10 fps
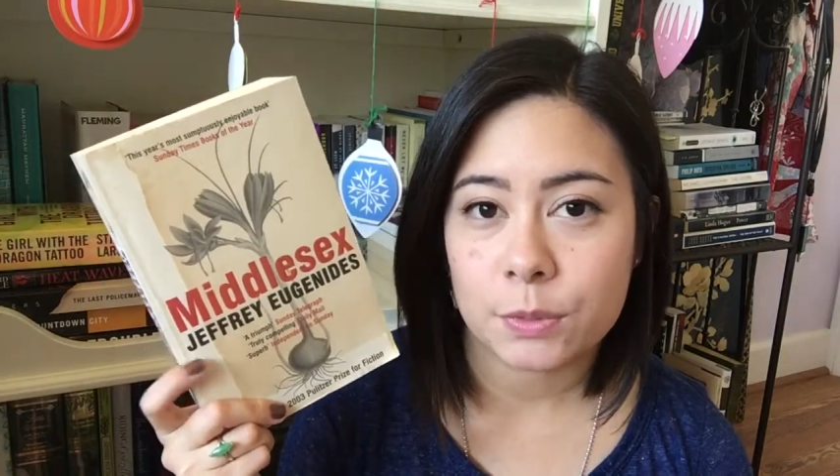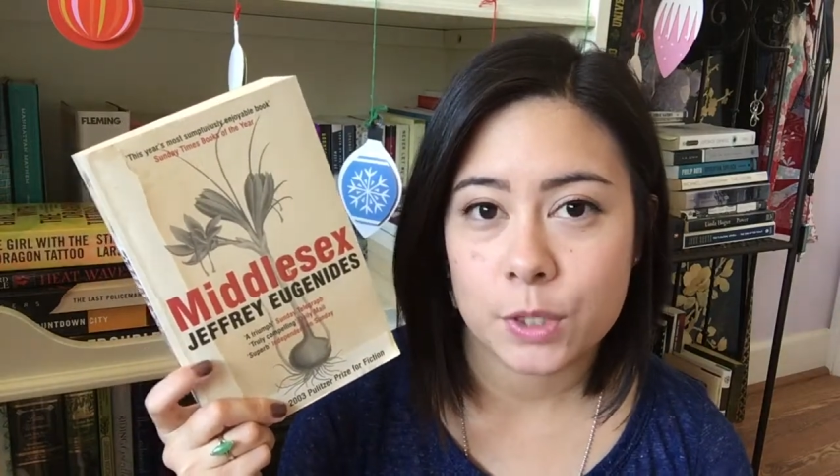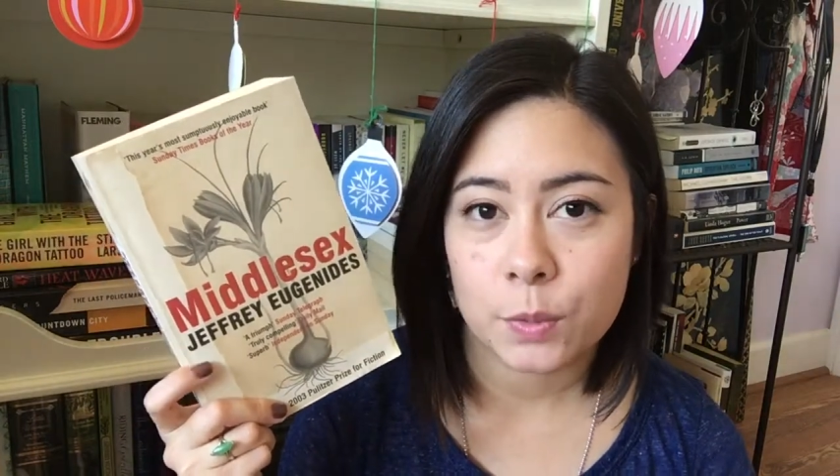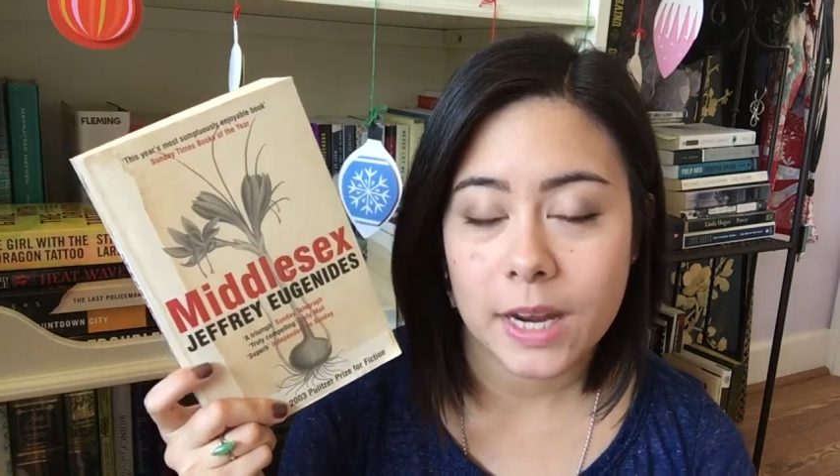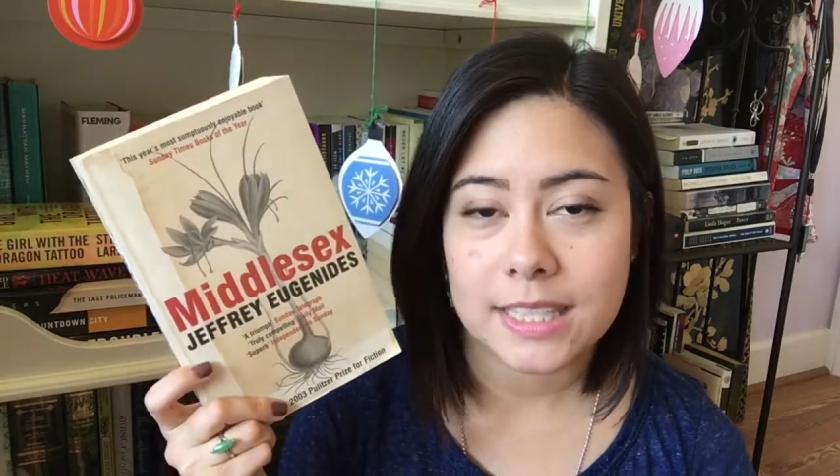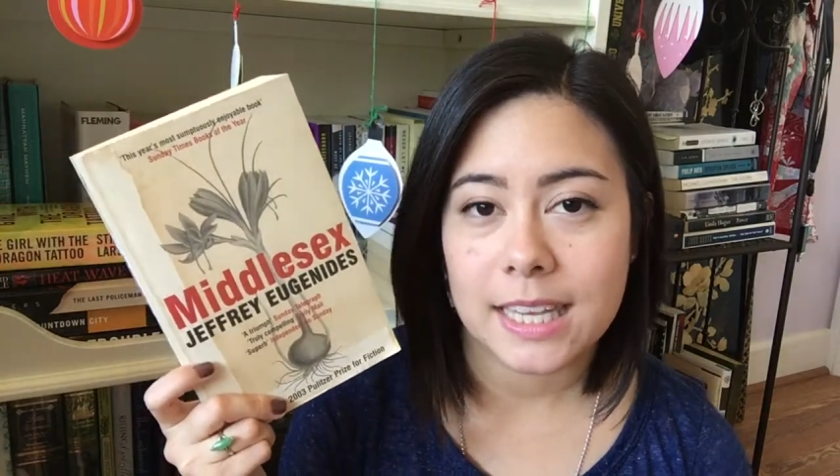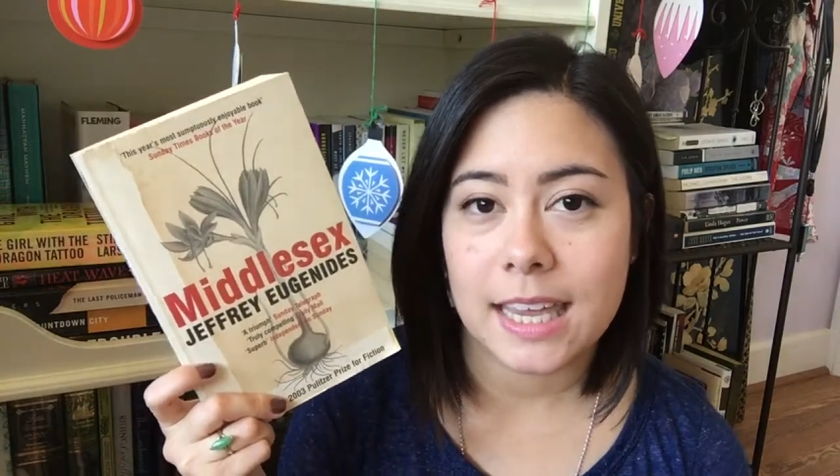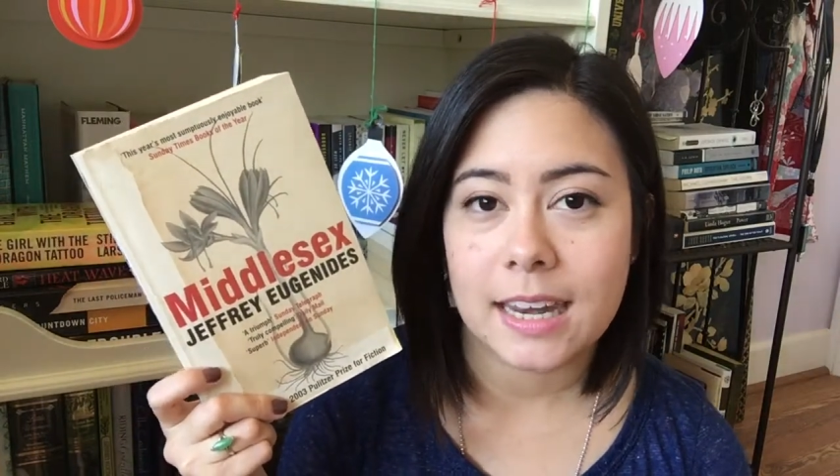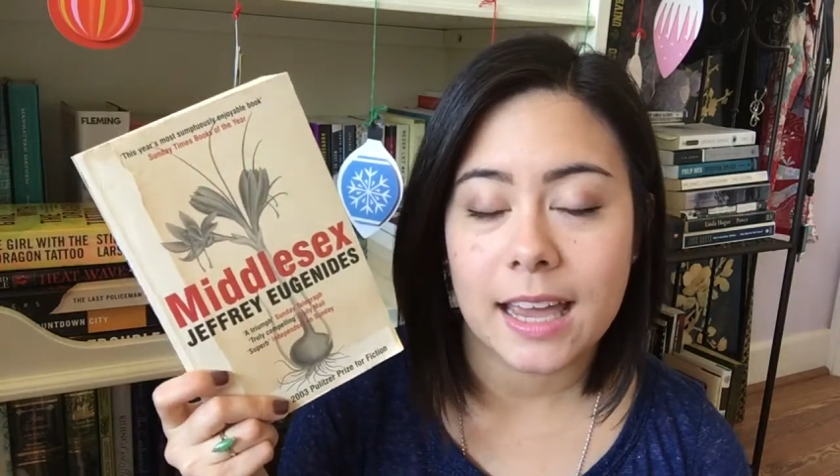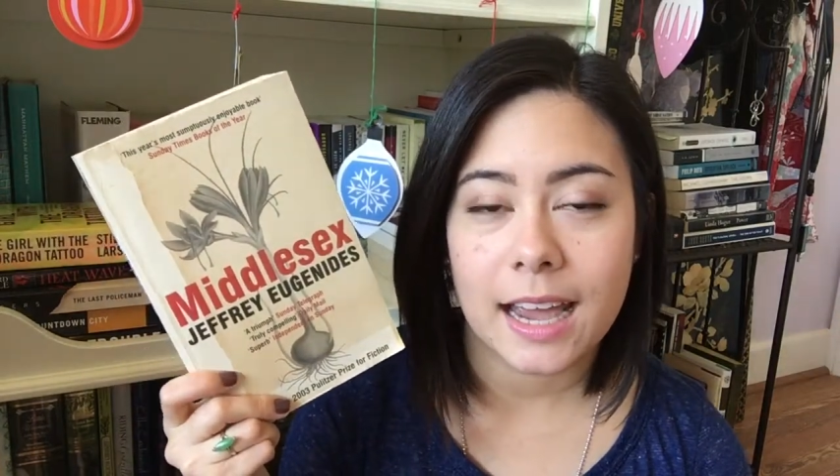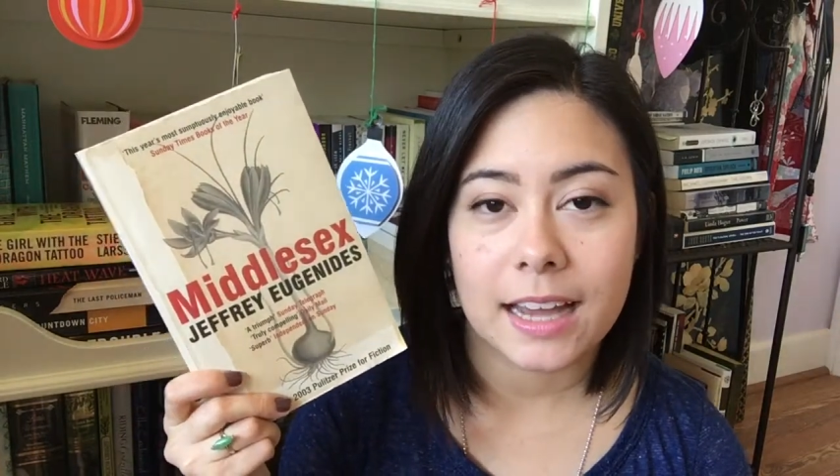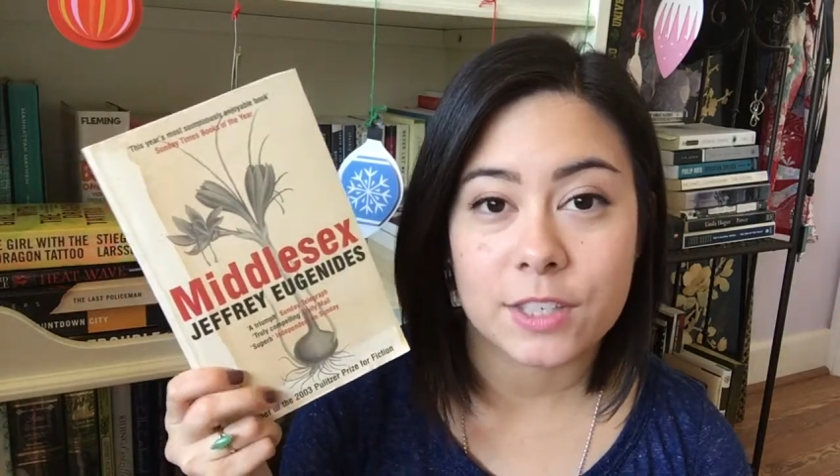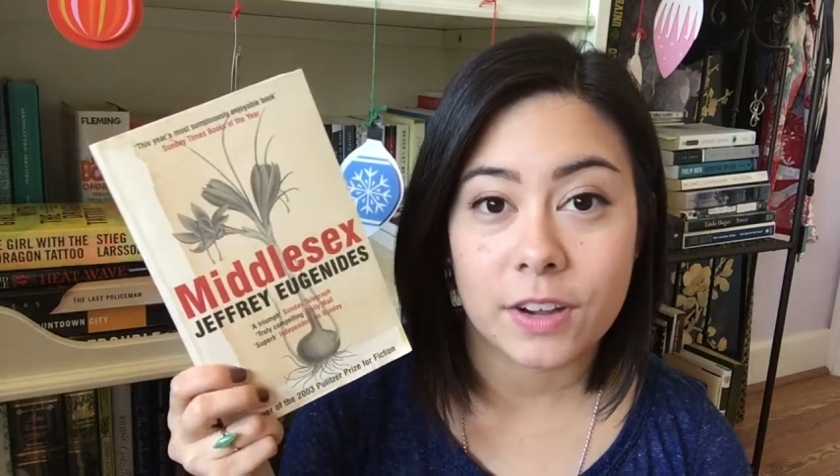which weighs in at